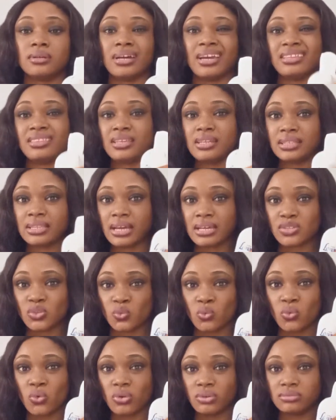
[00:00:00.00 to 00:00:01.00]
I think that's
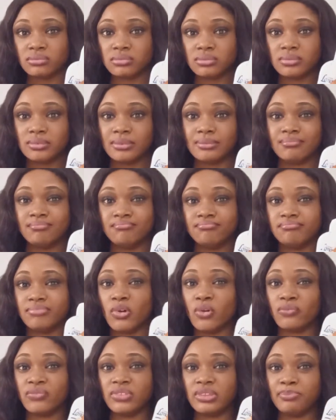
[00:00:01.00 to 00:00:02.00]
one
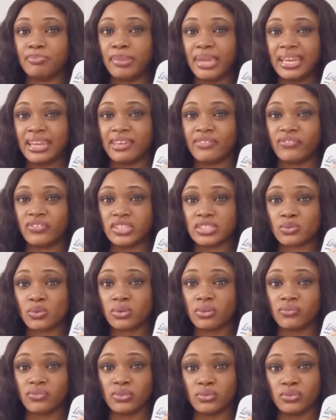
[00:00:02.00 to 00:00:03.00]
of the benefits, one
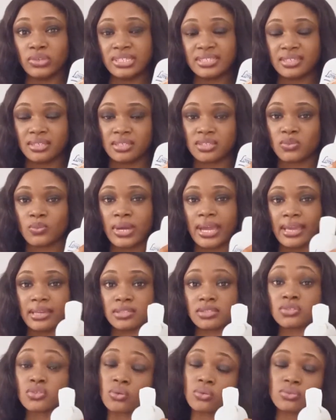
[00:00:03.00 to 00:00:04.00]
of the reasons why I
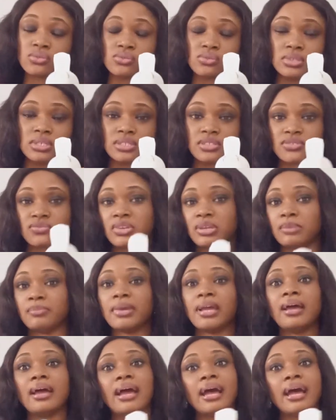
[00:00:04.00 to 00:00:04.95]
stuck to this cream.